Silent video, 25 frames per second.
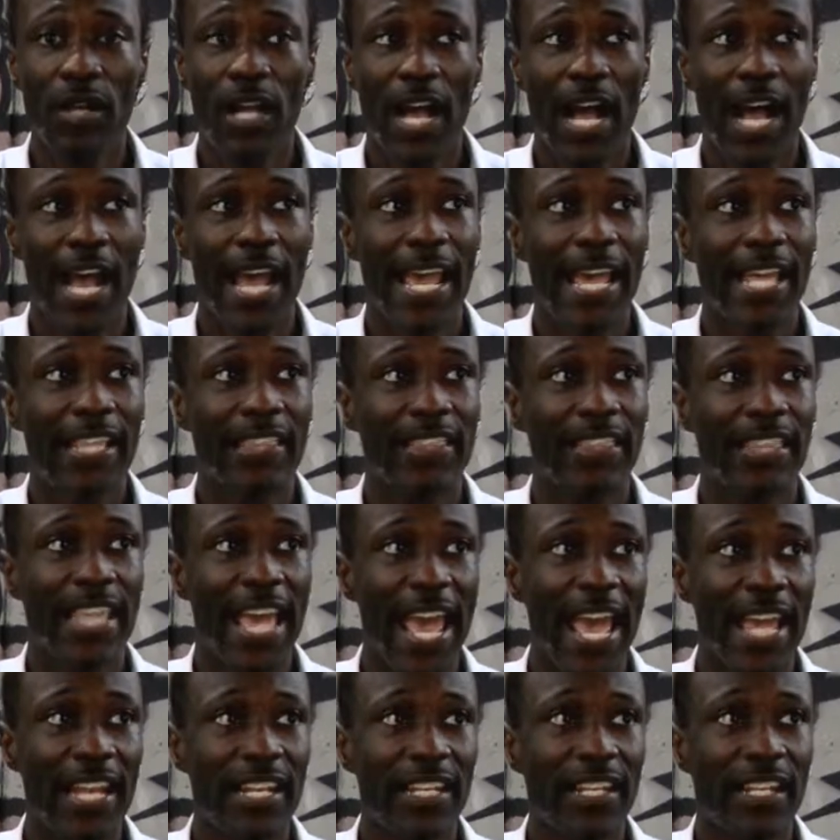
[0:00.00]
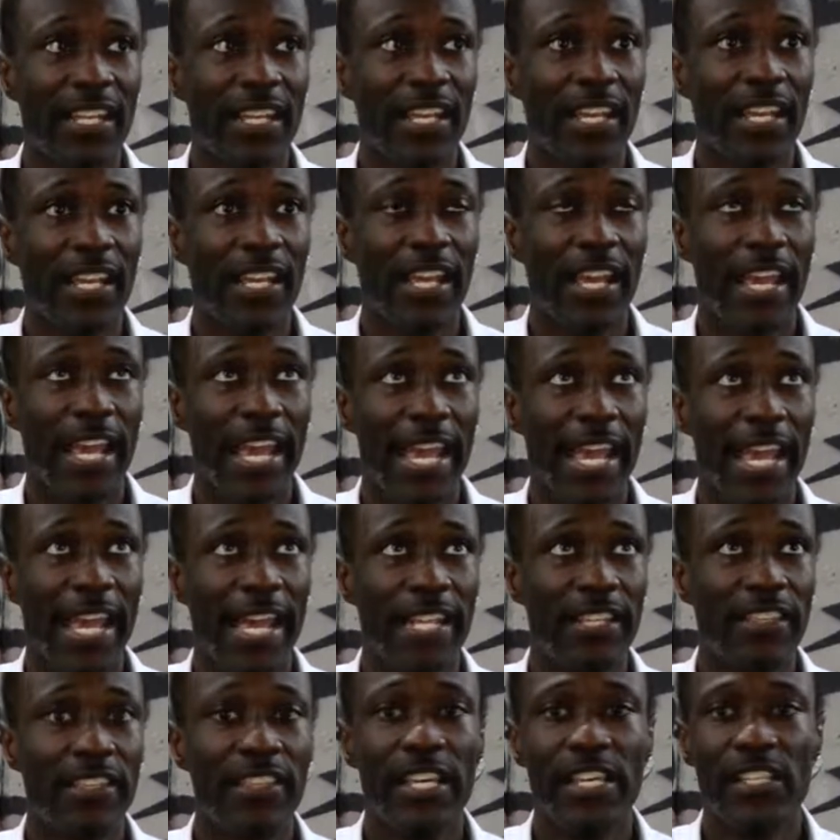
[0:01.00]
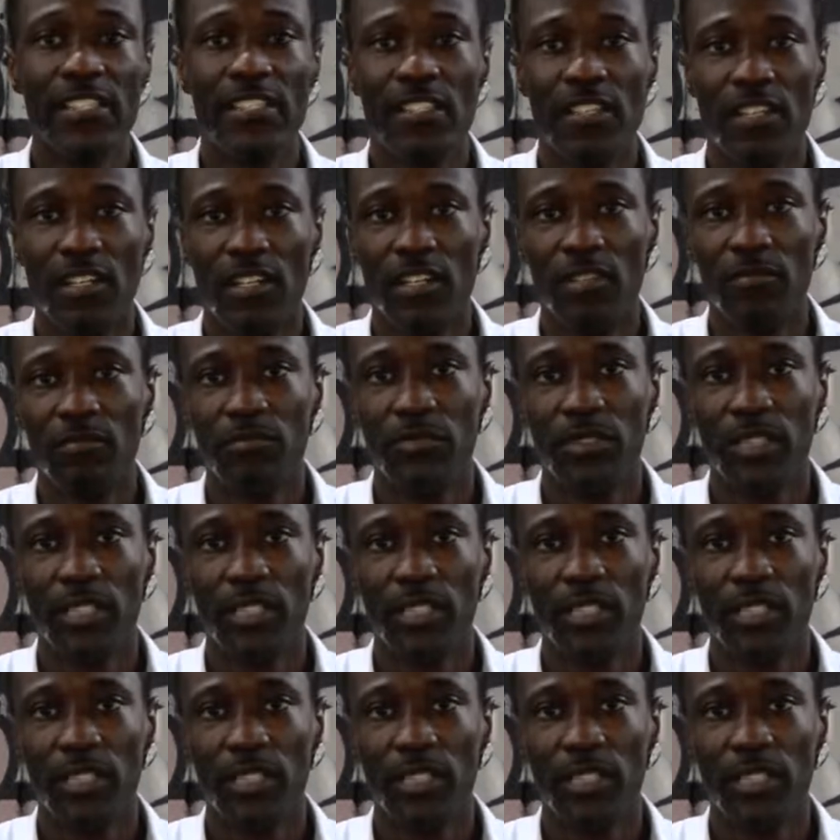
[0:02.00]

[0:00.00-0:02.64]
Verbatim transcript: I had that and then some.